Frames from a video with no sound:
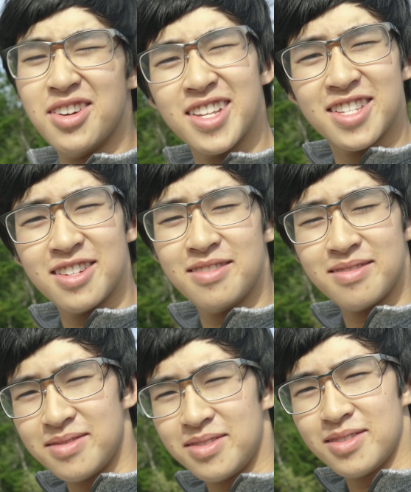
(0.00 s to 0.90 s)
you don't need to
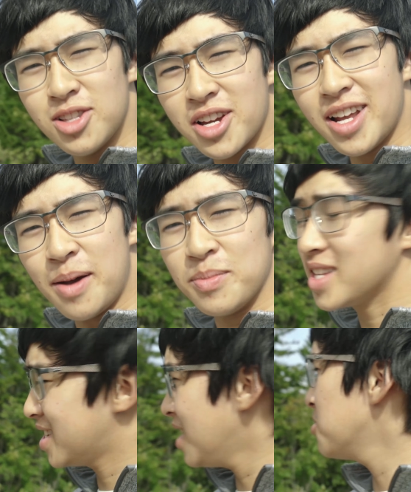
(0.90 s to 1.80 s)
look it up.
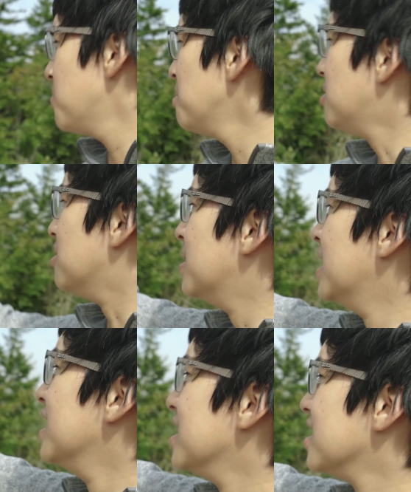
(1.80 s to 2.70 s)
It's South Bubble,
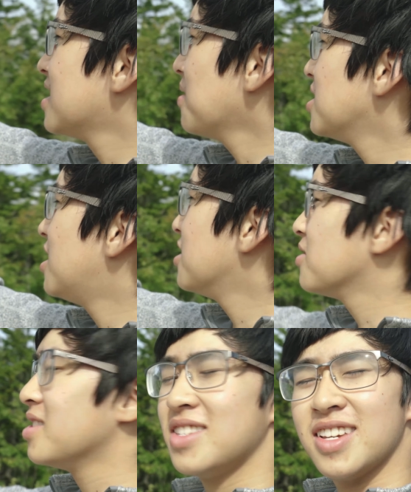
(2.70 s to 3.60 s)

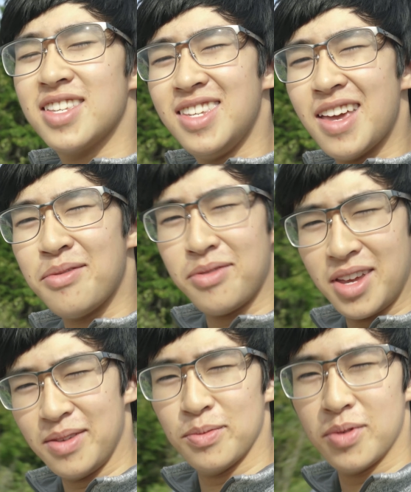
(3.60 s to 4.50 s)
768 feet,